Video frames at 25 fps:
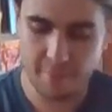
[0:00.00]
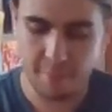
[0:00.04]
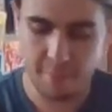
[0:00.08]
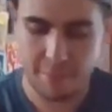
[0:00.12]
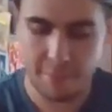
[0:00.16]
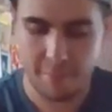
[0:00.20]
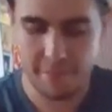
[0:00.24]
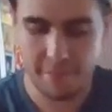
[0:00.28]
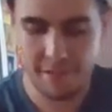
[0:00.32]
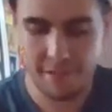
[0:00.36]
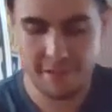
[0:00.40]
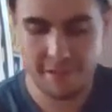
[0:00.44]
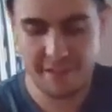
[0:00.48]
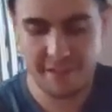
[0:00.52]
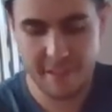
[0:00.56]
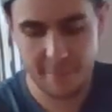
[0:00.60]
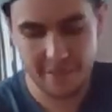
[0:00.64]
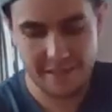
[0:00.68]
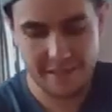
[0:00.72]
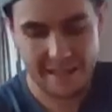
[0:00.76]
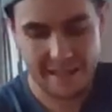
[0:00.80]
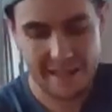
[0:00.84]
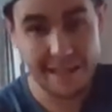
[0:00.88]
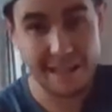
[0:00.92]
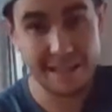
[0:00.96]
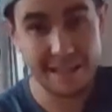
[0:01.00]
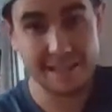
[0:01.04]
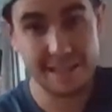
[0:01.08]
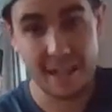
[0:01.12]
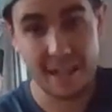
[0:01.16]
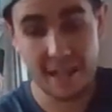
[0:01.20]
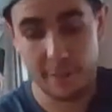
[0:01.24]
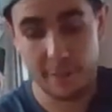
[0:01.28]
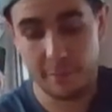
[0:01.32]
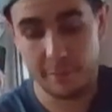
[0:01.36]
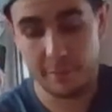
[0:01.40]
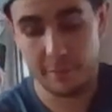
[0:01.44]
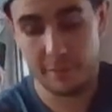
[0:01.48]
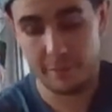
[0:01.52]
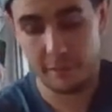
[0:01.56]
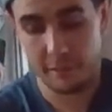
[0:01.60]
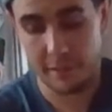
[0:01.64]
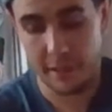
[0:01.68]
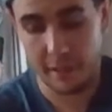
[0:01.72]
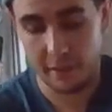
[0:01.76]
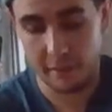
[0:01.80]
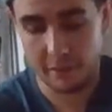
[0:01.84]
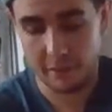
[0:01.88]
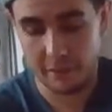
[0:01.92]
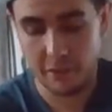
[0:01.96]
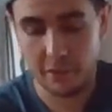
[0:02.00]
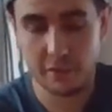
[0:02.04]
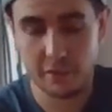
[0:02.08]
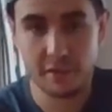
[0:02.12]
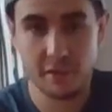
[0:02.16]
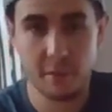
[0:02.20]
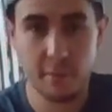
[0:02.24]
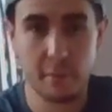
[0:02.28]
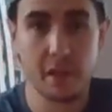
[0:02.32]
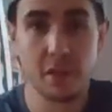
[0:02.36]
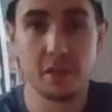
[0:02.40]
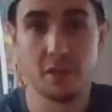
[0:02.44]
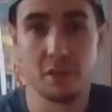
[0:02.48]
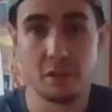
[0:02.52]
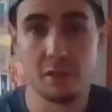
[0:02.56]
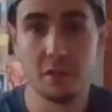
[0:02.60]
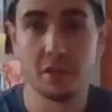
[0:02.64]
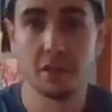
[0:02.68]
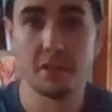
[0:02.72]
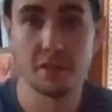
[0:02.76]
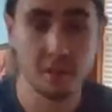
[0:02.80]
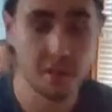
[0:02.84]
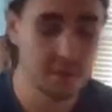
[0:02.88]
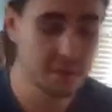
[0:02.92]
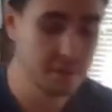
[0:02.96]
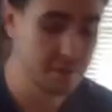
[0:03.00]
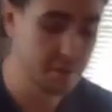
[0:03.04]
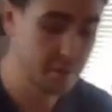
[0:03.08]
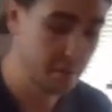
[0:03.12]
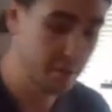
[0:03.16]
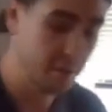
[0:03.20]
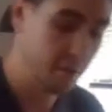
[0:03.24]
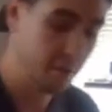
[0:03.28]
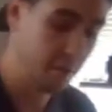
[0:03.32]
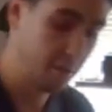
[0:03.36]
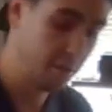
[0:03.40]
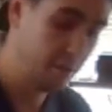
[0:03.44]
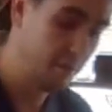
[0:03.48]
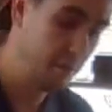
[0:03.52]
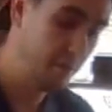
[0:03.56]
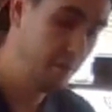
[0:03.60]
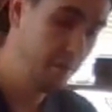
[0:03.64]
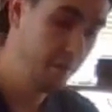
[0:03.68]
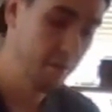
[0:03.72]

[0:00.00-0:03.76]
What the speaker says: I'm probably going to tape it 8 times around, just to make sure it's secure.